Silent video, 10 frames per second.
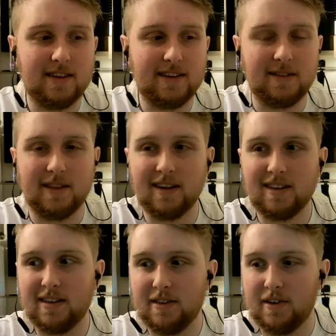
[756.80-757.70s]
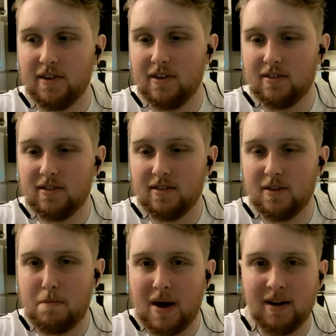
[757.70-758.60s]
I did think like the
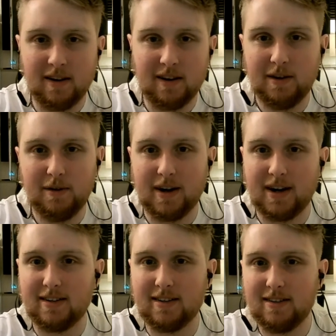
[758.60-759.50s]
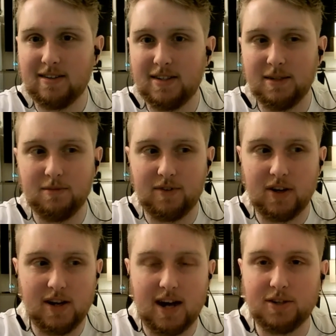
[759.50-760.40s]
banter you had seemed
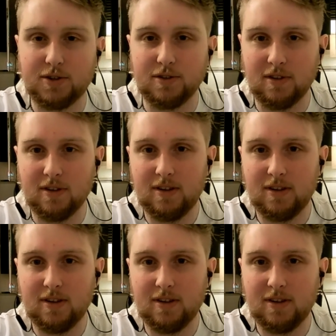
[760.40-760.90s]
very natural.